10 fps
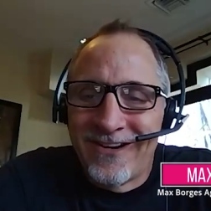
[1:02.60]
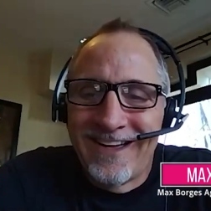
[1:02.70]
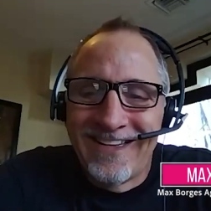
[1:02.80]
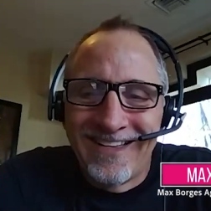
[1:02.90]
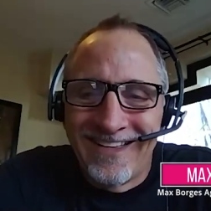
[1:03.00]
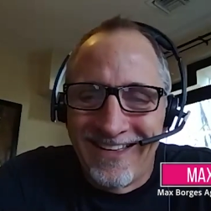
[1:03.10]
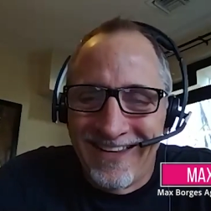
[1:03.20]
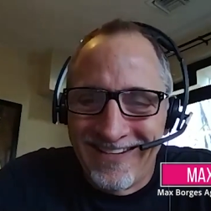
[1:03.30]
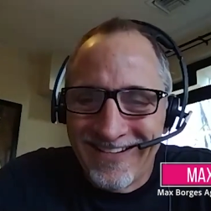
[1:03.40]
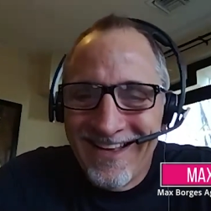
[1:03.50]

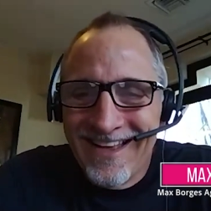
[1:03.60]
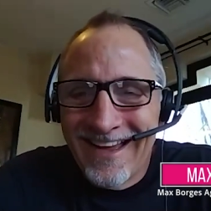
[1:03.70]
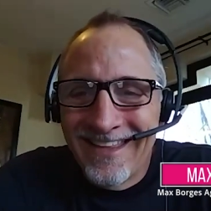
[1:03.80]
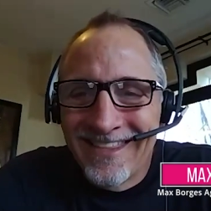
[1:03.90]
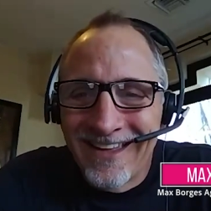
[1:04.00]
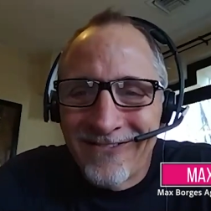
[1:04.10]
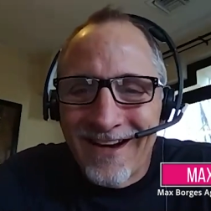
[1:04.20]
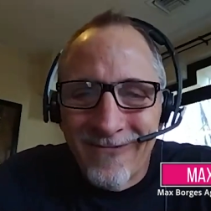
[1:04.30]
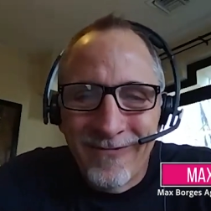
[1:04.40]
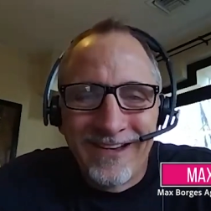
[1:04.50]
and, and thanks for
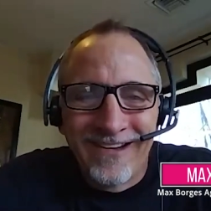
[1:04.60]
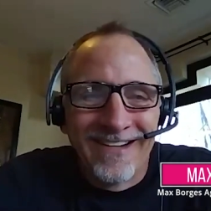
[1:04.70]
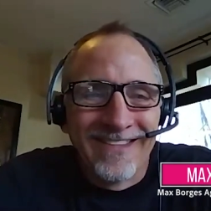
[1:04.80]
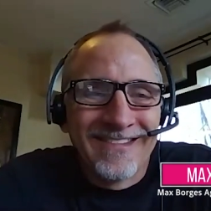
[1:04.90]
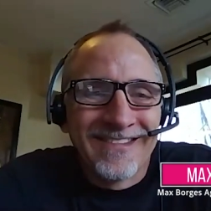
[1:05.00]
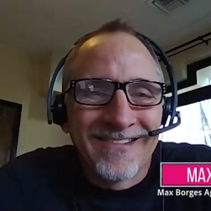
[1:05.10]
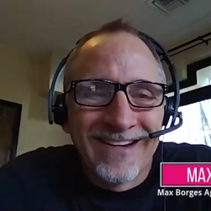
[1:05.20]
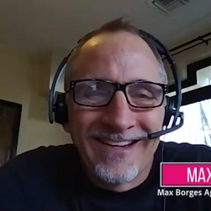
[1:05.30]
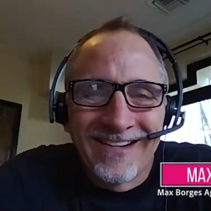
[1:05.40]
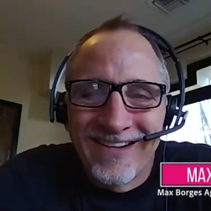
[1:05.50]
having me on. This is
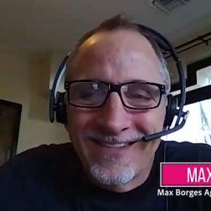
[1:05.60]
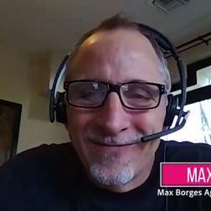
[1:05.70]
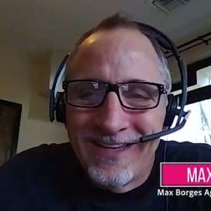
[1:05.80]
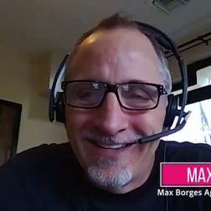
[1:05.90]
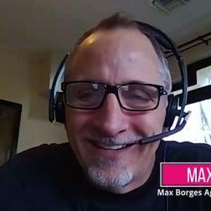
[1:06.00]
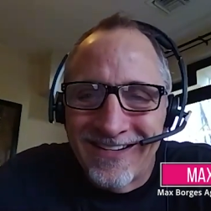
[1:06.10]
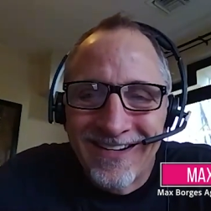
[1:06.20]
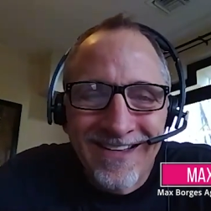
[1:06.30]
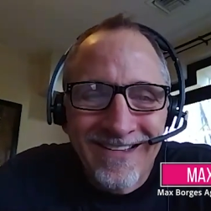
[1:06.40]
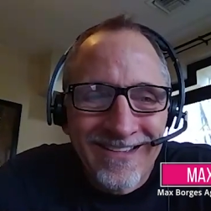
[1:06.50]
great. Great to be here.
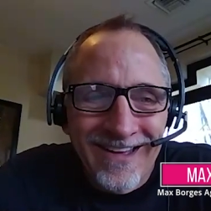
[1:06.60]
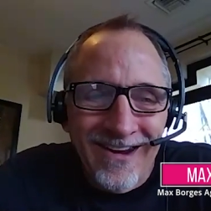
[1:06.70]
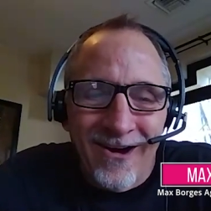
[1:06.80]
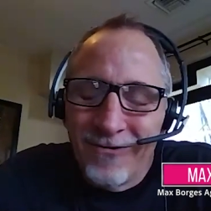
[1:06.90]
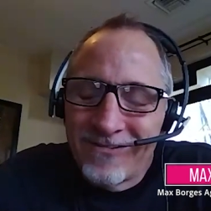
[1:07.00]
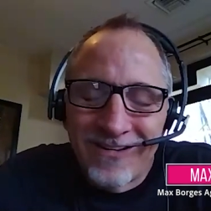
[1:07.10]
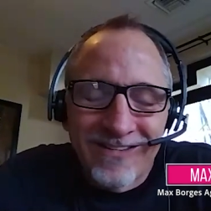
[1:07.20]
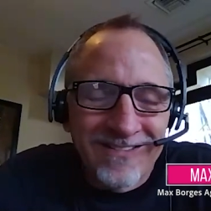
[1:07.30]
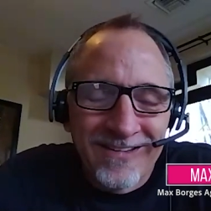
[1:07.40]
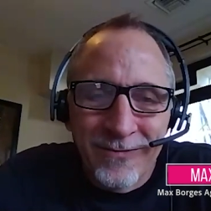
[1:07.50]
And always great
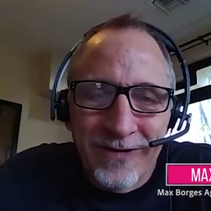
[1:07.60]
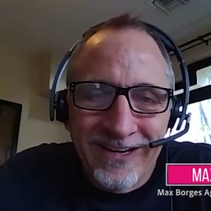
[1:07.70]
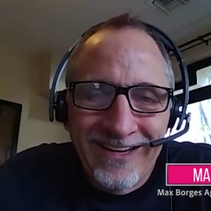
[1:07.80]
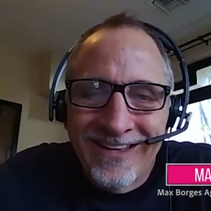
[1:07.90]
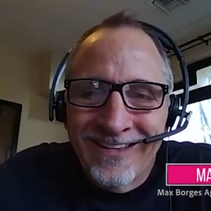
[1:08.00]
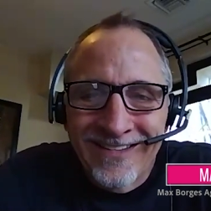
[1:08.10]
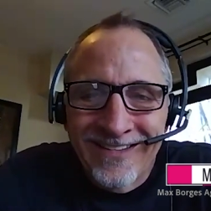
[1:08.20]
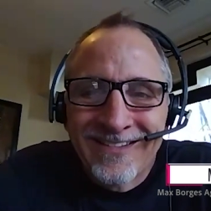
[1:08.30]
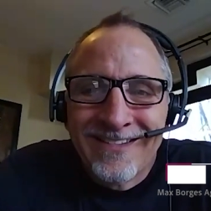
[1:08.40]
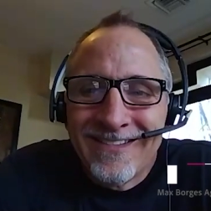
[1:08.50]
to see you, buddy.
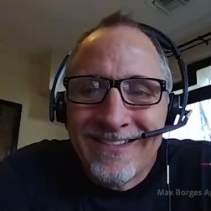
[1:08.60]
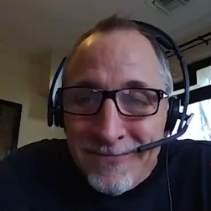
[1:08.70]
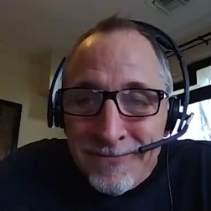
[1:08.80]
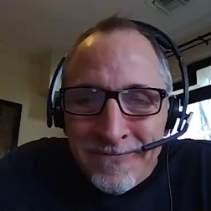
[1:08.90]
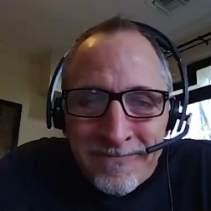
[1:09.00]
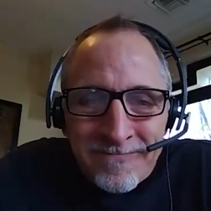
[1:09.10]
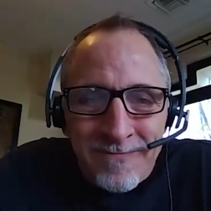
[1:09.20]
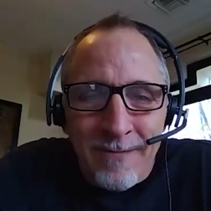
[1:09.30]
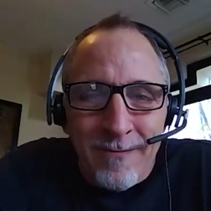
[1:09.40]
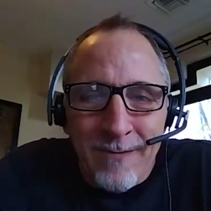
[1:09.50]

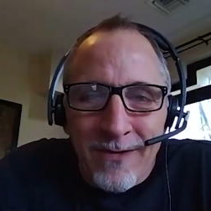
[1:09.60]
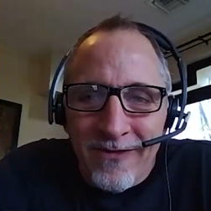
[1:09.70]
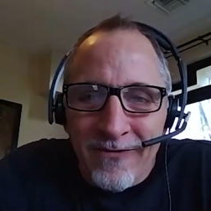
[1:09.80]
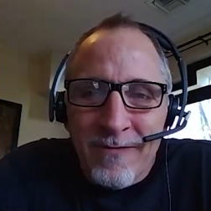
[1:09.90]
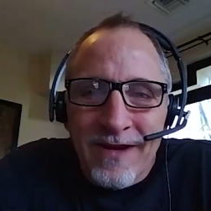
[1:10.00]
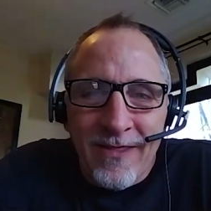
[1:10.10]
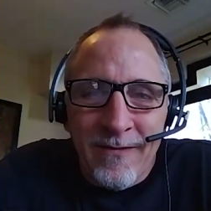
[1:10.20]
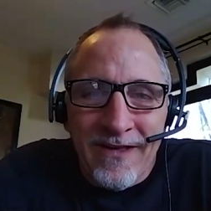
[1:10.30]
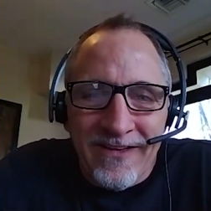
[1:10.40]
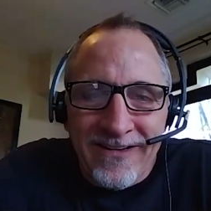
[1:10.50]
My, my brother from another
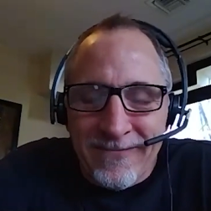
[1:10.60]
mother.